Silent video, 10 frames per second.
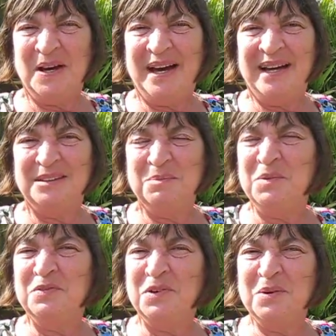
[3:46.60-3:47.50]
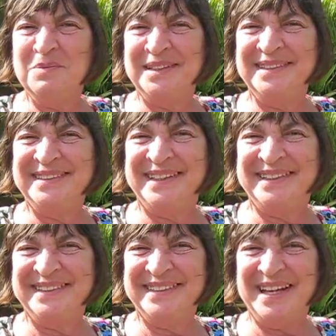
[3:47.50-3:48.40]
and
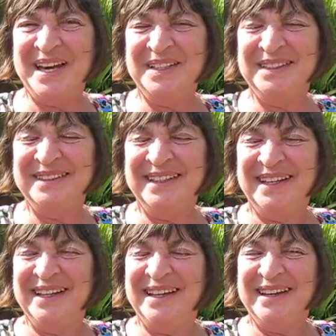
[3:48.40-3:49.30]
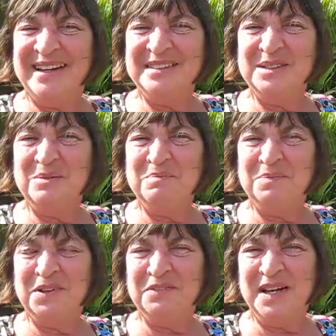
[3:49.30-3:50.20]
performances. And as a
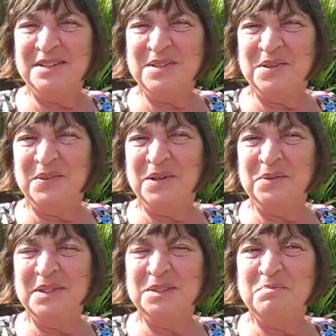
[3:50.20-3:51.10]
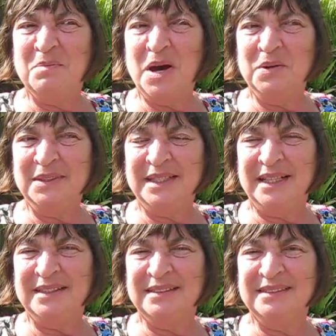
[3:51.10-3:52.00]
professional who was
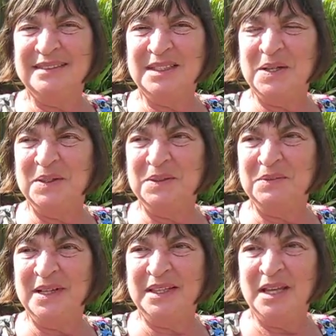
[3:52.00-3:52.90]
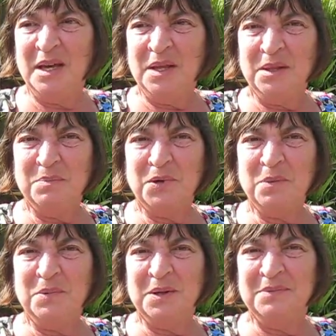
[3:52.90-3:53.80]
mostly concerned with the
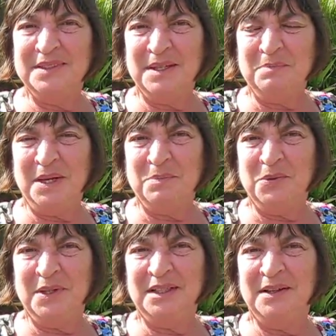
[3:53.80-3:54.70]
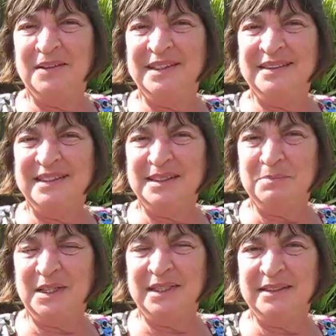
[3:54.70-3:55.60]
problems that people with learning
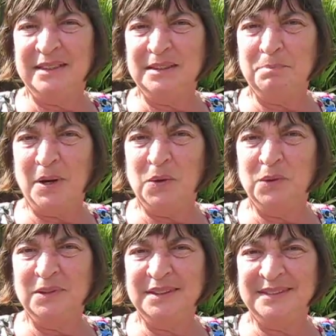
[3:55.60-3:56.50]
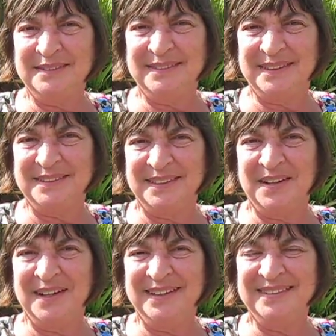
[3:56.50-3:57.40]
disabilities posed
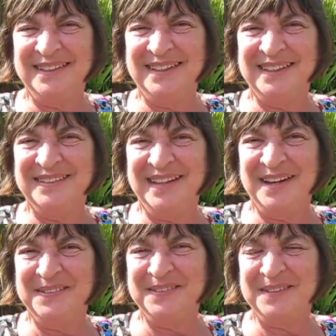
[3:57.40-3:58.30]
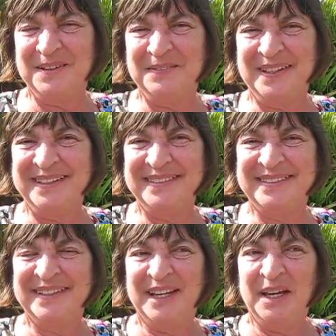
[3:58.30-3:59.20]
society and the health service,
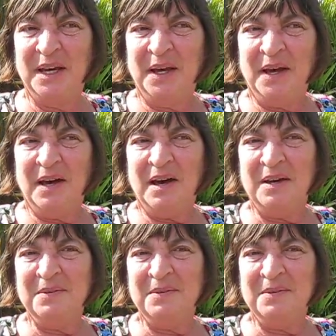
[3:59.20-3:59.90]
I